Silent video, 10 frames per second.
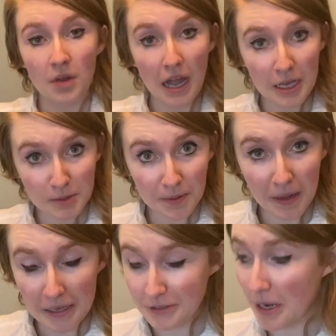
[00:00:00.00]
As per
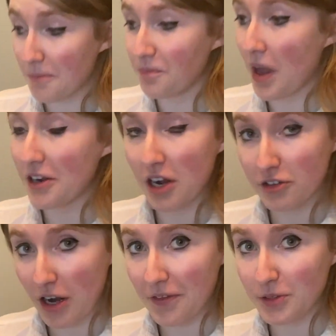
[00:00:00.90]
last time, I
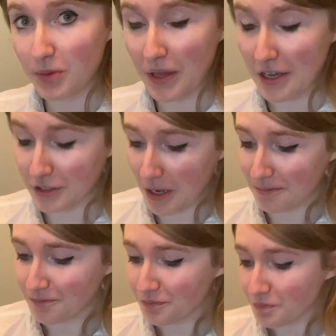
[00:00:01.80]
tried this one last night.
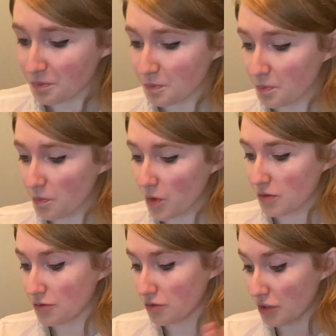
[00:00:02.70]

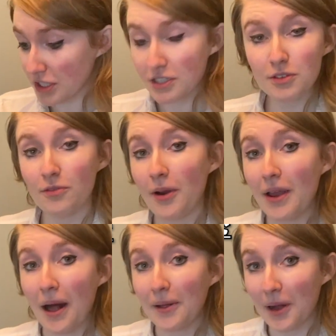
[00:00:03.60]
This is a
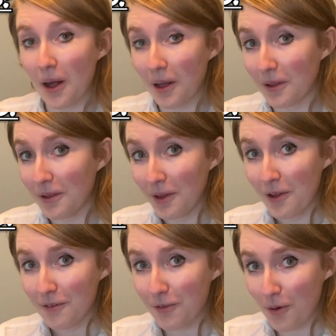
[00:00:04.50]
very alcohol
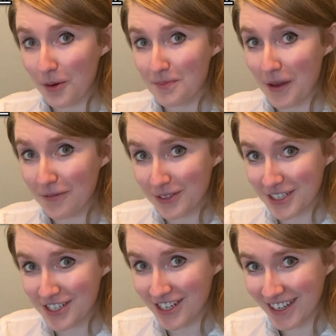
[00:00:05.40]
forward
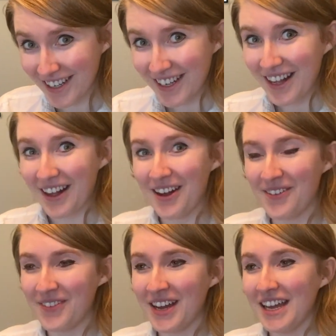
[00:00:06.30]
beverage.
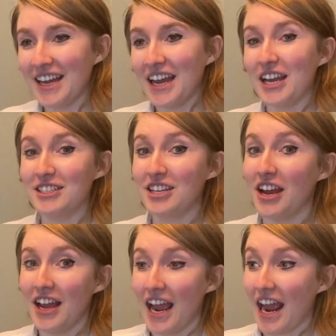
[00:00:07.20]

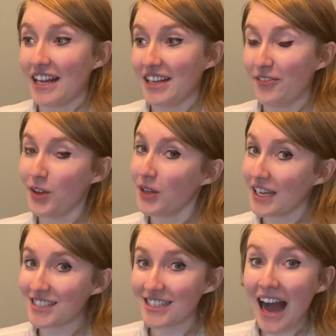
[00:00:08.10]
If you
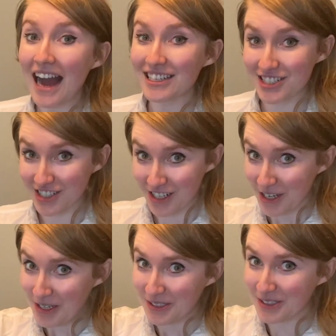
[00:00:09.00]
like scotch,
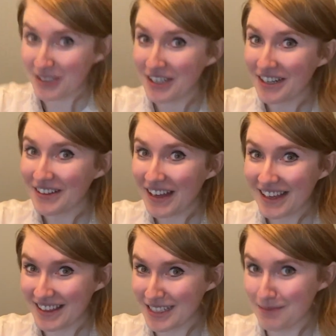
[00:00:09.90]
you're gonna
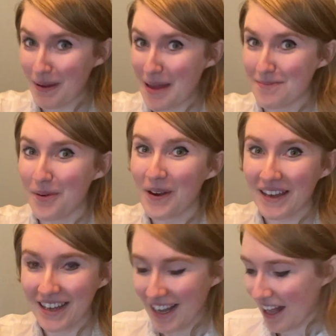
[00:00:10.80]
like this bad
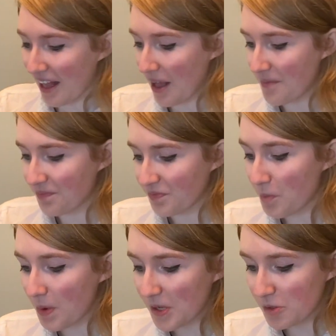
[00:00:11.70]
boy.
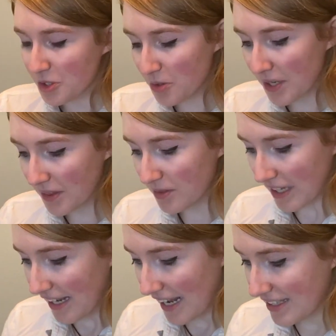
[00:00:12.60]
But you do get those
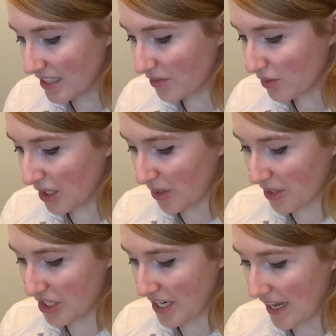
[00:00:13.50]
kind of hints of
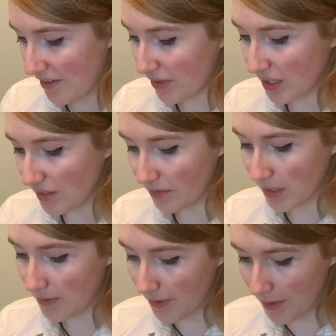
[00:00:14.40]
licorice-y kind of vanilla from
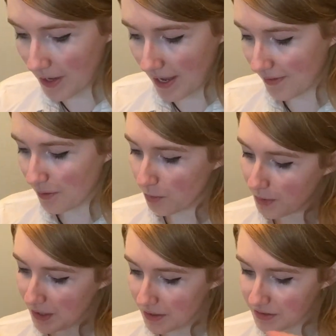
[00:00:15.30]
the Averna and the
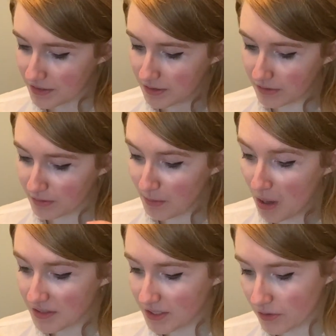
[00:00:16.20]
weird
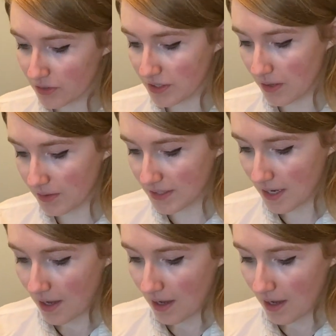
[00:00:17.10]
small citrus notes